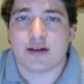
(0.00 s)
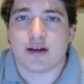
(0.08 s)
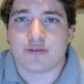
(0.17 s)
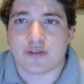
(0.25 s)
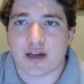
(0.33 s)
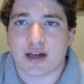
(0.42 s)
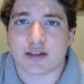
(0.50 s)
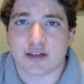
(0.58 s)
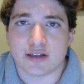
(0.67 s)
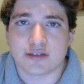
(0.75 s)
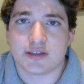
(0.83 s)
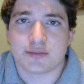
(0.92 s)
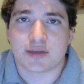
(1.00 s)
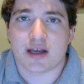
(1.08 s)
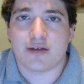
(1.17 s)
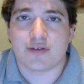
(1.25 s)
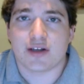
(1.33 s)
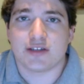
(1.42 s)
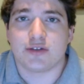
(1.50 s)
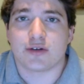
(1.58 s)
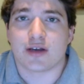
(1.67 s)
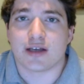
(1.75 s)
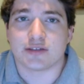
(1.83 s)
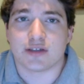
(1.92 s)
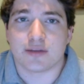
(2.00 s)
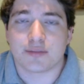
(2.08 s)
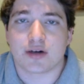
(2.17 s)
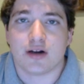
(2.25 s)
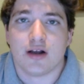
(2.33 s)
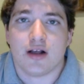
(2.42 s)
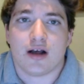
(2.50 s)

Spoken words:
Fnatic does seem to have H2K's number.